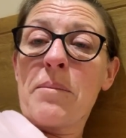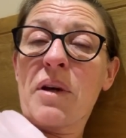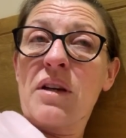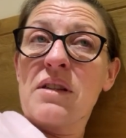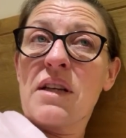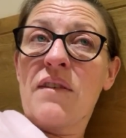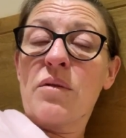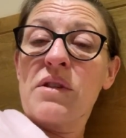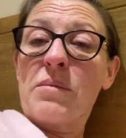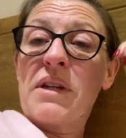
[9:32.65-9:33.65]
because
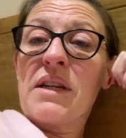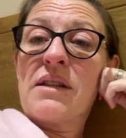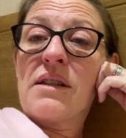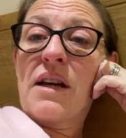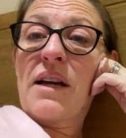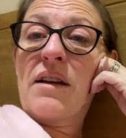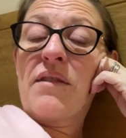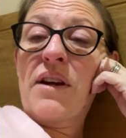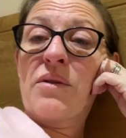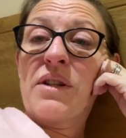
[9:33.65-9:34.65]
everyone's been here today and
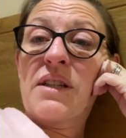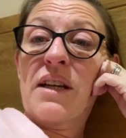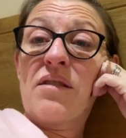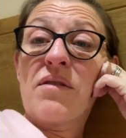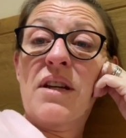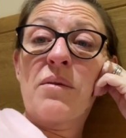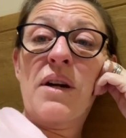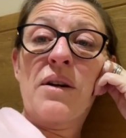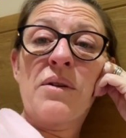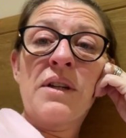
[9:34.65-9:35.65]
I've held it together really
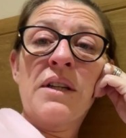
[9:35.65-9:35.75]
well.